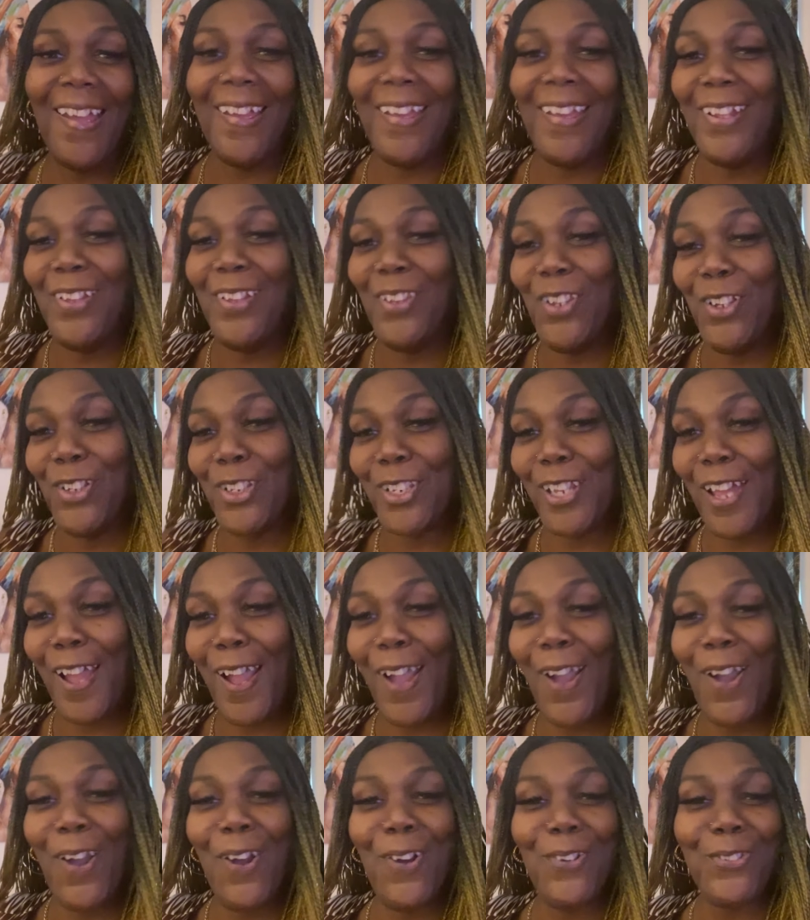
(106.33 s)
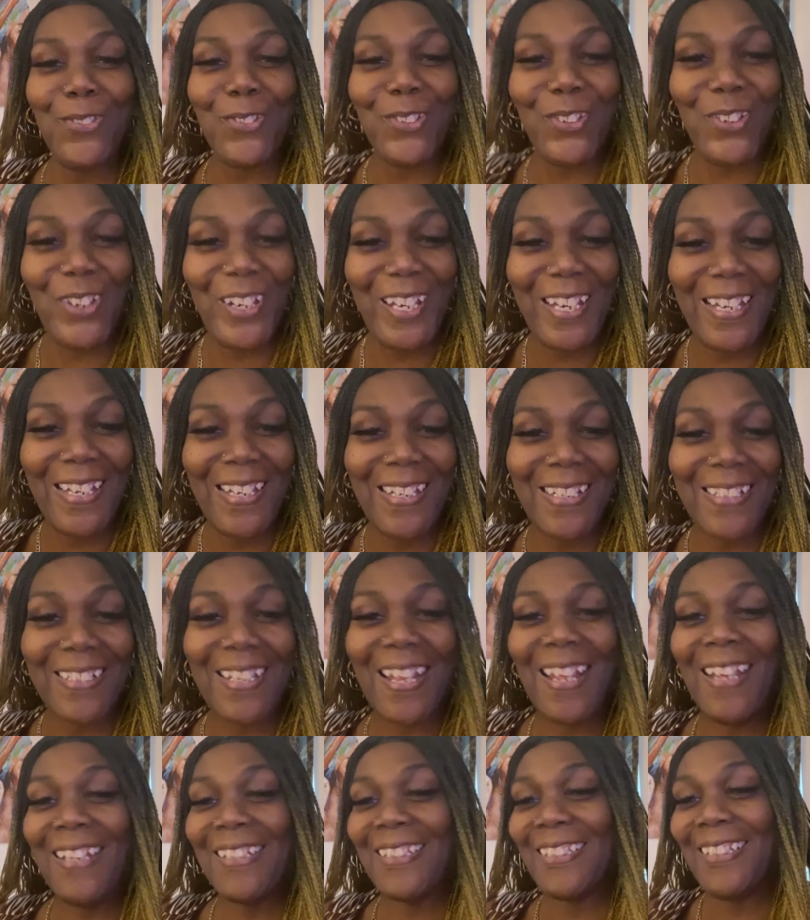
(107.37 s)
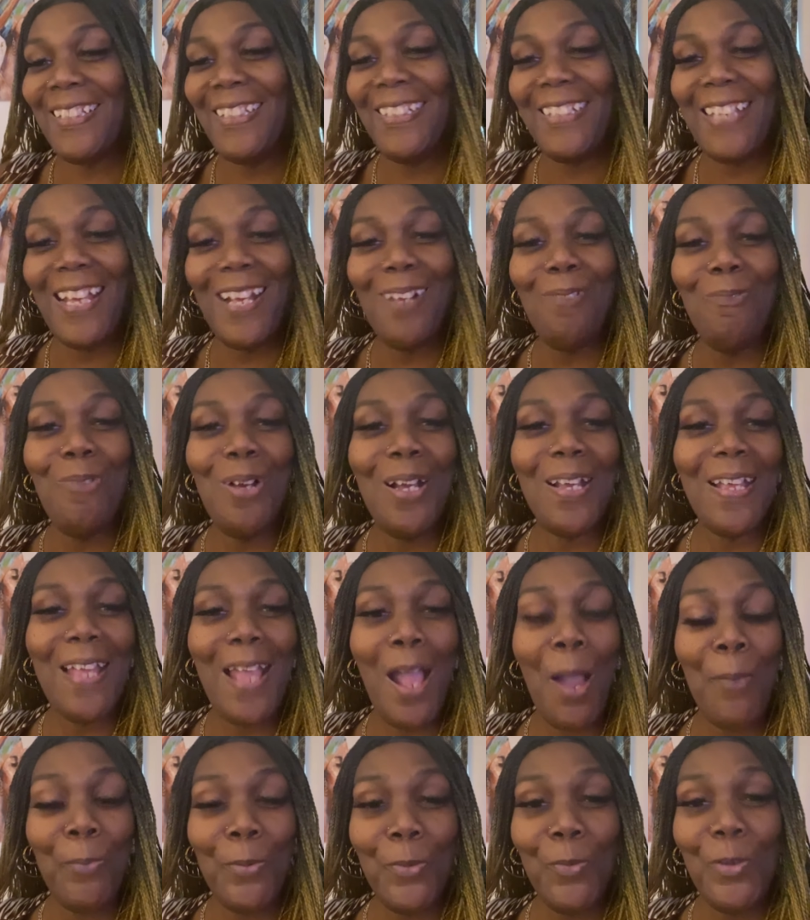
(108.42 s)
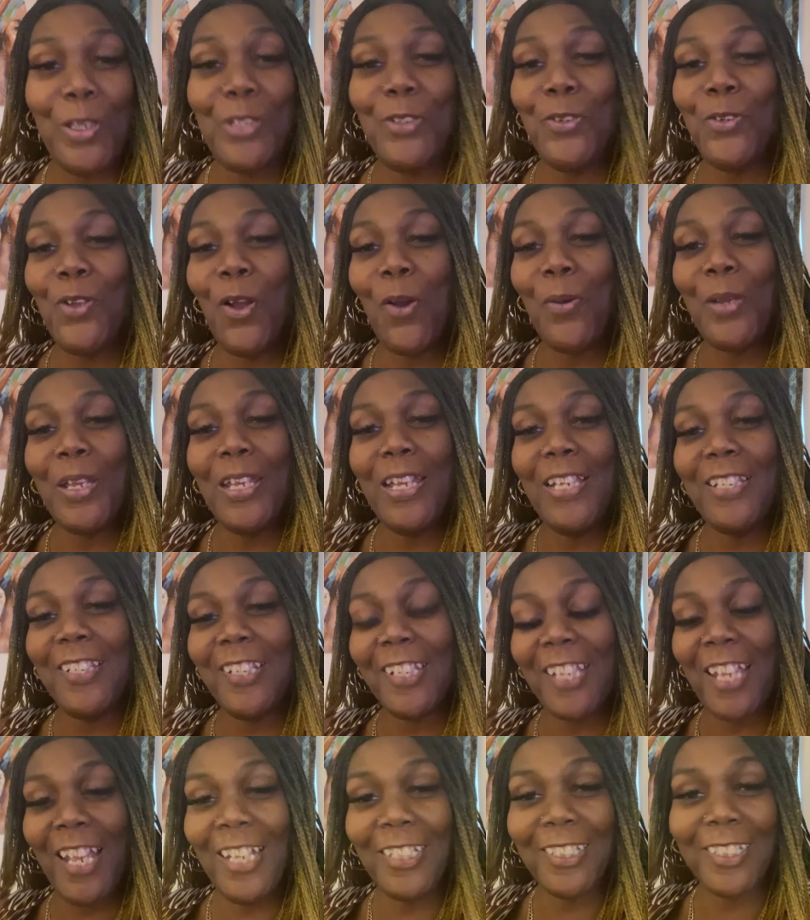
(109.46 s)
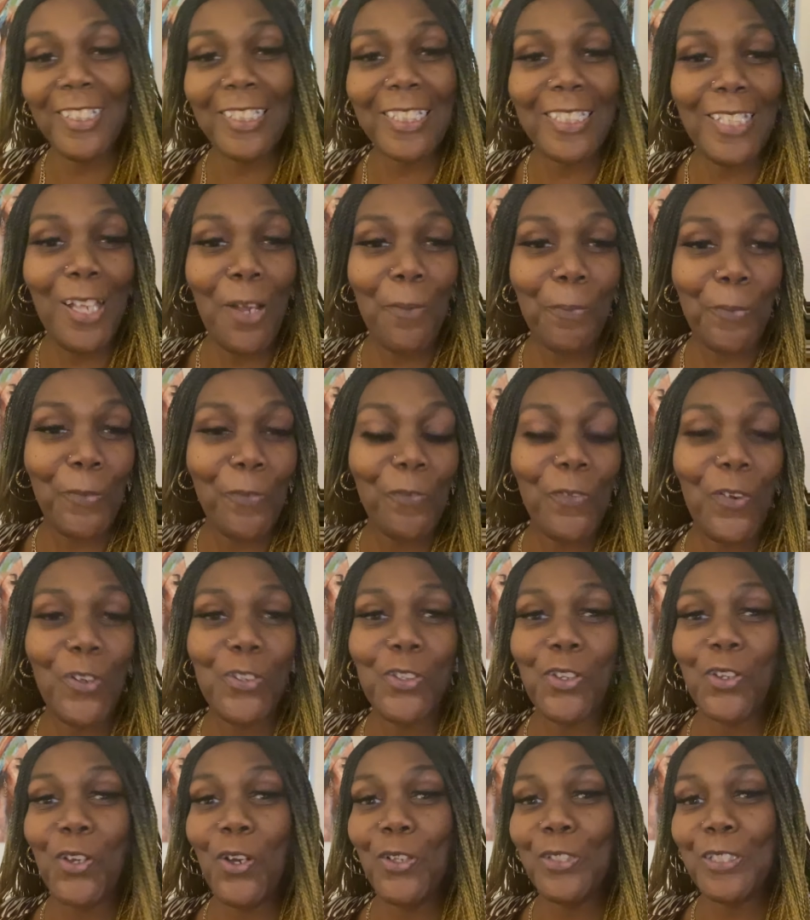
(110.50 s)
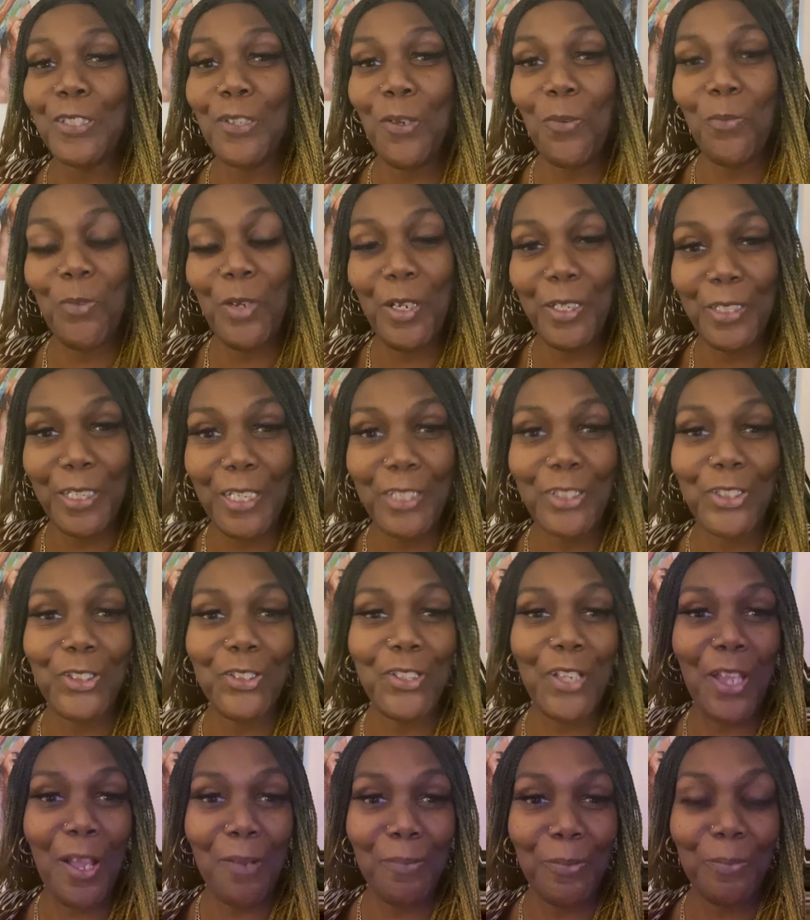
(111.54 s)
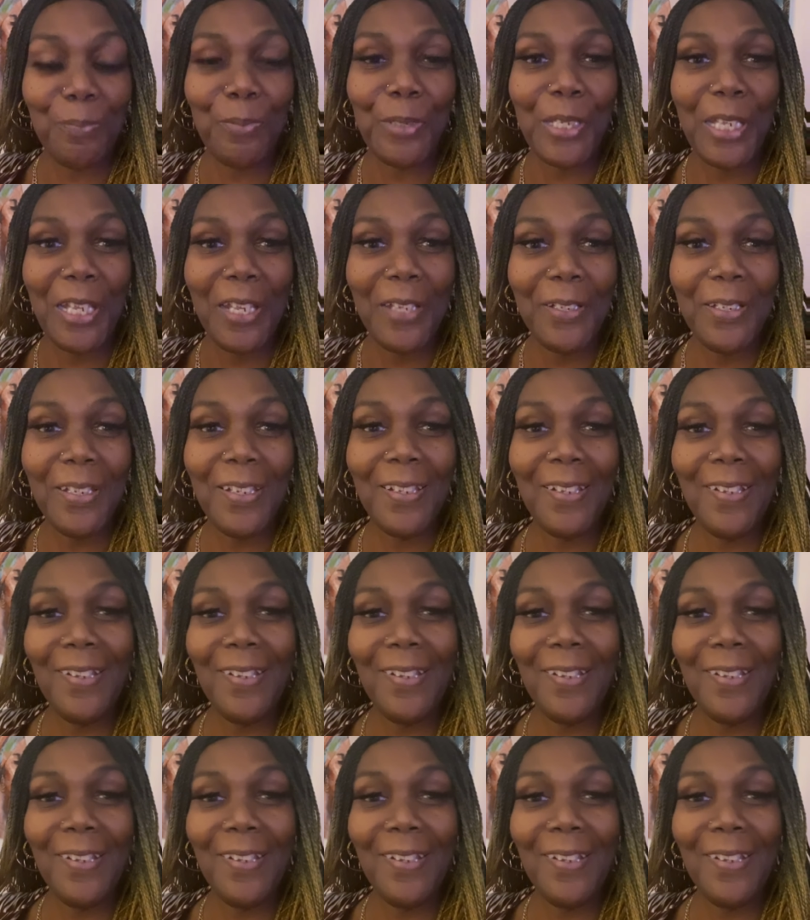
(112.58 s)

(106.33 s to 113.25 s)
and the tall trees. See, that's what happens when you don't educate yourself before you go somewhere that you never been.